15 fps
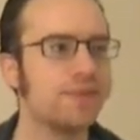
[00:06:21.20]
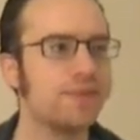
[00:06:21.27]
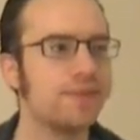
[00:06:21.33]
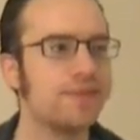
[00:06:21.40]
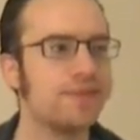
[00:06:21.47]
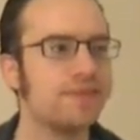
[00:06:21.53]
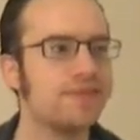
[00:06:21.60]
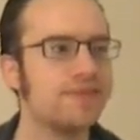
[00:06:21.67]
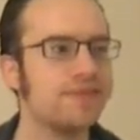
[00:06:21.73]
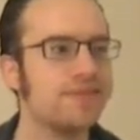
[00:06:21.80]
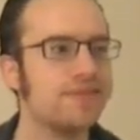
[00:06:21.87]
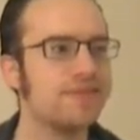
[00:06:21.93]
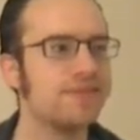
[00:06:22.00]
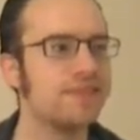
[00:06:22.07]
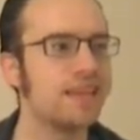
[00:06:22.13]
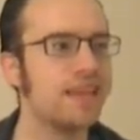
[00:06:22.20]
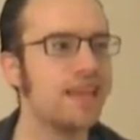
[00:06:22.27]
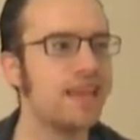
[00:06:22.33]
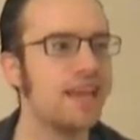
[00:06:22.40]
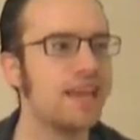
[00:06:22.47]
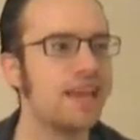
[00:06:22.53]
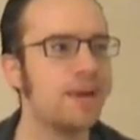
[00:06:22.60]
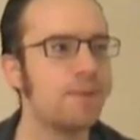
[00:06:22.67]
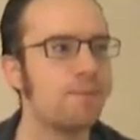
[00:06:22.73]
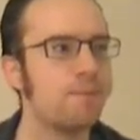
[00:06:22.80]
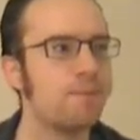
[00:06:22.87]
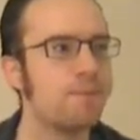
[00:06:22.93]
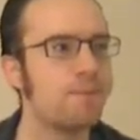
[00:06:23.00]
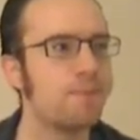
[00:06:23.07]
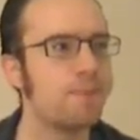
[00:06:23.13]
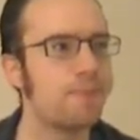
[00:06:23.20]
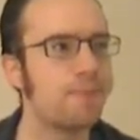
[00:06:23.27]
No one is speaking in this clip.